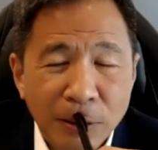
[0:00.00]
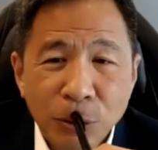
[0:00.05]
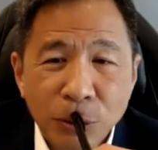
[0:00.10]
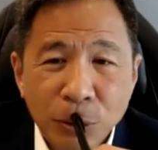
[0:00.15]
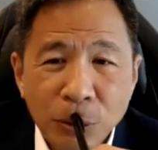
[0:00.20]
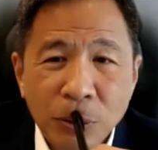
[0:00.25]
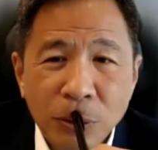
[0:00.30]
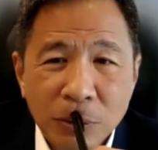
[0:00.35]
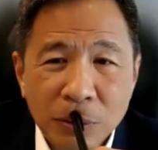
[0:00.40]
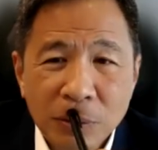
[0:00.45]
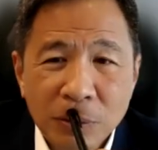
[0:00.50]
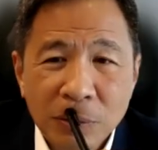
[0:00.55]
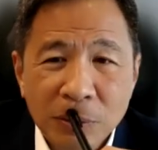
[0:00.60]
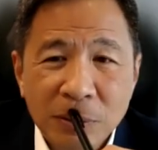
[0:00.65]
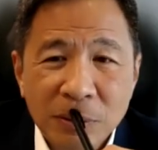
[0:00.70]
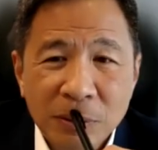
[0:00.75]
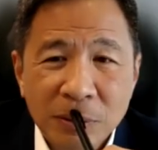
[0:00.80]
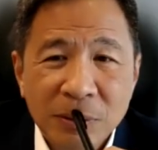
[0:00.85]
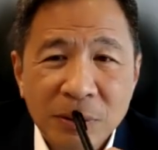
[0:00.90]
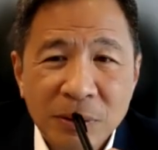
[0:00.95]
you
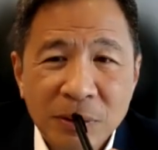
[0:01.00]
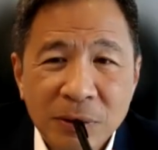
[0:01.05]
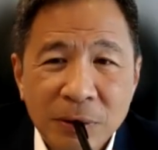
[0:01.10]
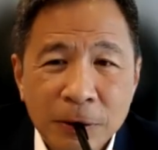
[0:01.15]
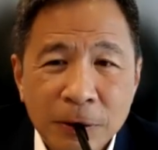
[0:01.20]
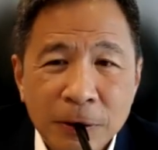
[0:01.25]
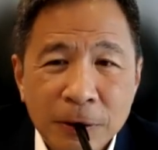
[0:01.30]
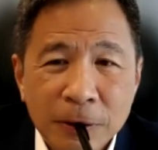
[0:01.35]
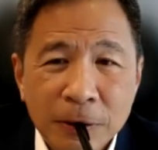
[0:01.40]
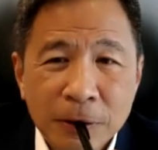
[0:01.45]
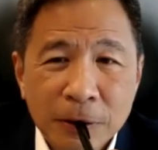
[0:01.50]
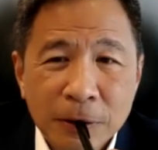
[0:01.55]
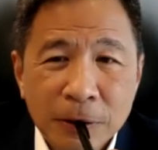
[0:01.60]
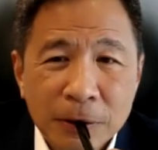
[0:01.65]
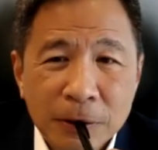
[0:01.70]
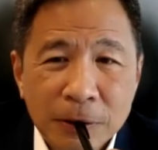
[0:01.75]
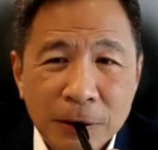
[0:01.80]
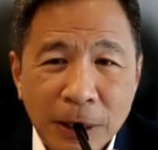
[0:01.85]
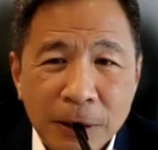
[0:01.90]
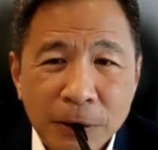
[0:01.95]

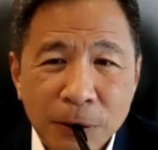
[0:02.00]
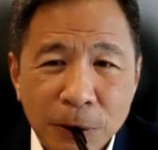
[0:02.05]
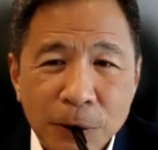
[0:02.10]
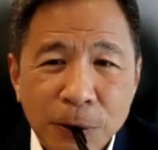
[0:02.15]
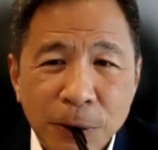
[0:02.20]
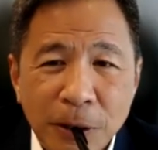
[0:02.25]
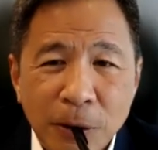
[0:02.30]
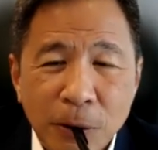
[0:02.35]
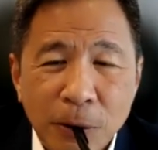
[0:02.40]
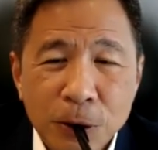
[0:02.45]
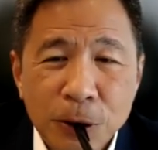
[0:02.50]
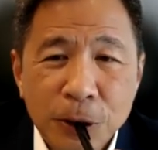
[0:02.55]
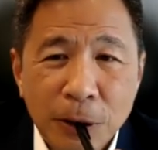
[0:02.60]
that you're doing a good